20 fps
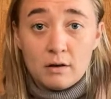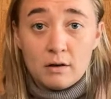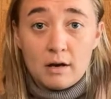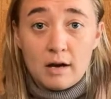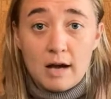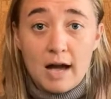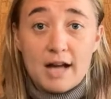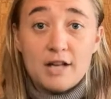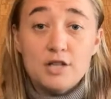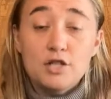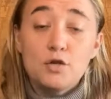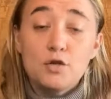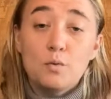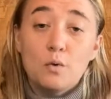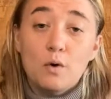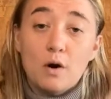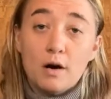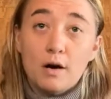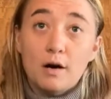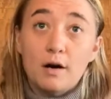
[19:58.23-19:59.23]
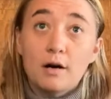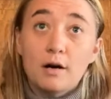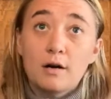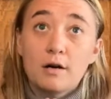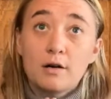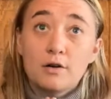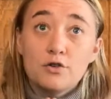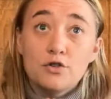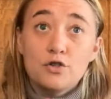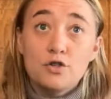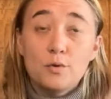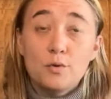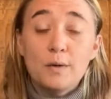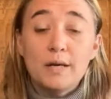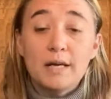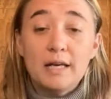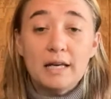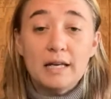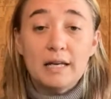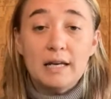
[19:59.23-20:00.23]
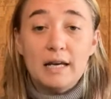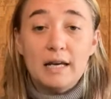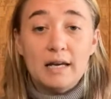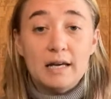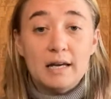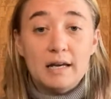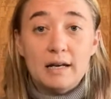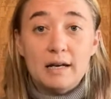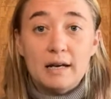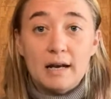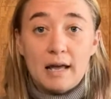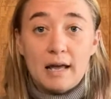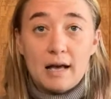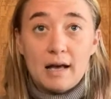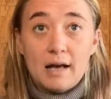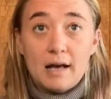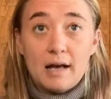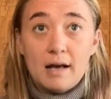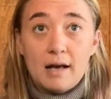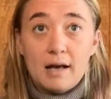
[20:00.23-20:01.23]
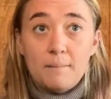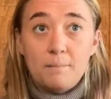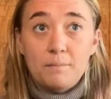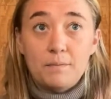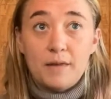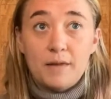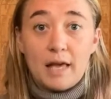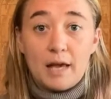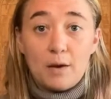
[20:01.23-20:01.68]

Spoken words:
and you are doing it in a